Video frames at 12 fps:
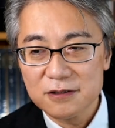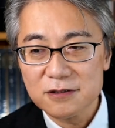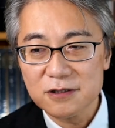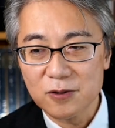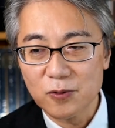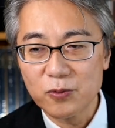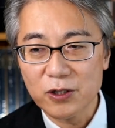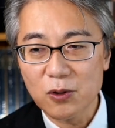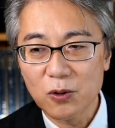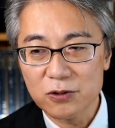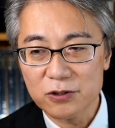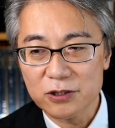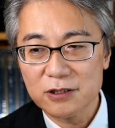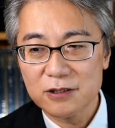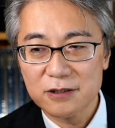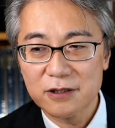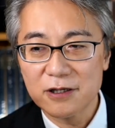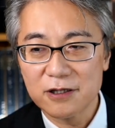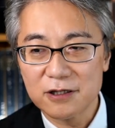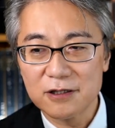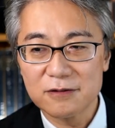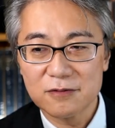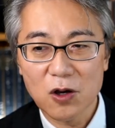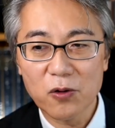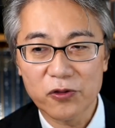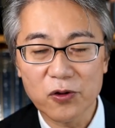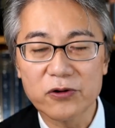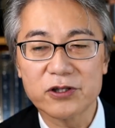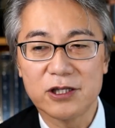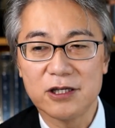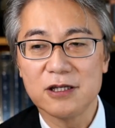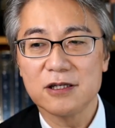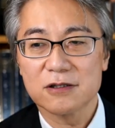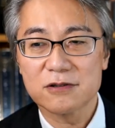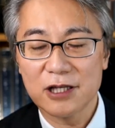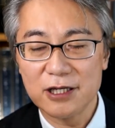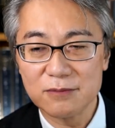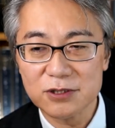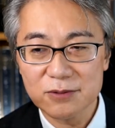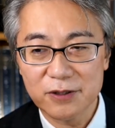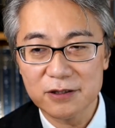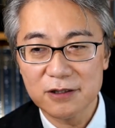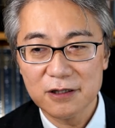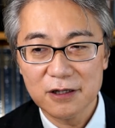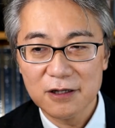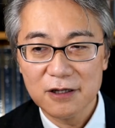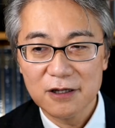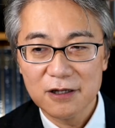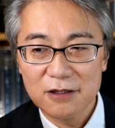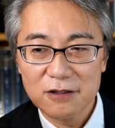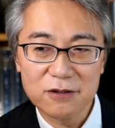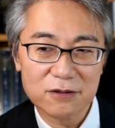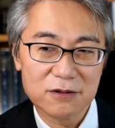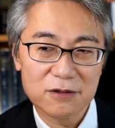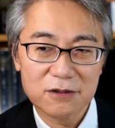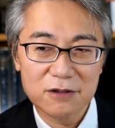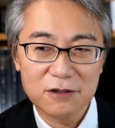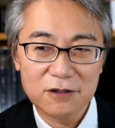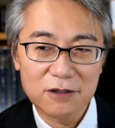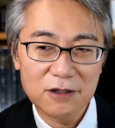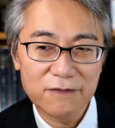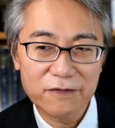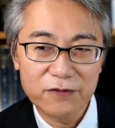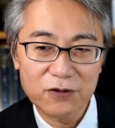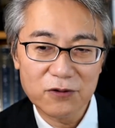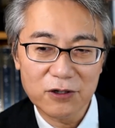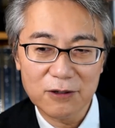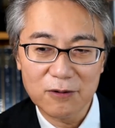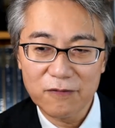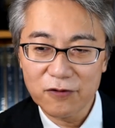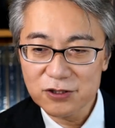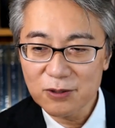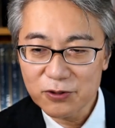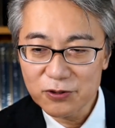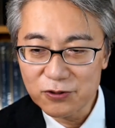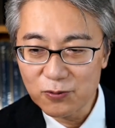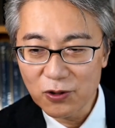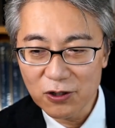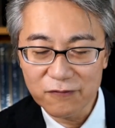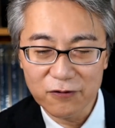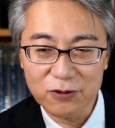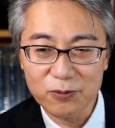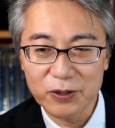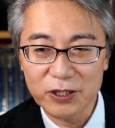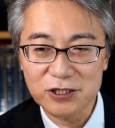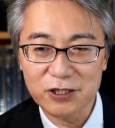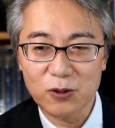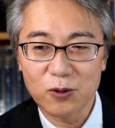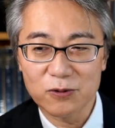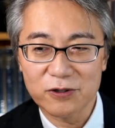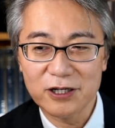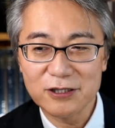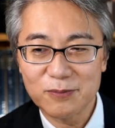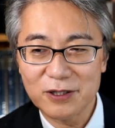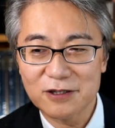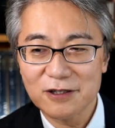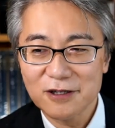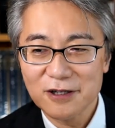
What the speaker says: So we call it the authority claims. But, if you are, for example, you work for KuppingerCole, right?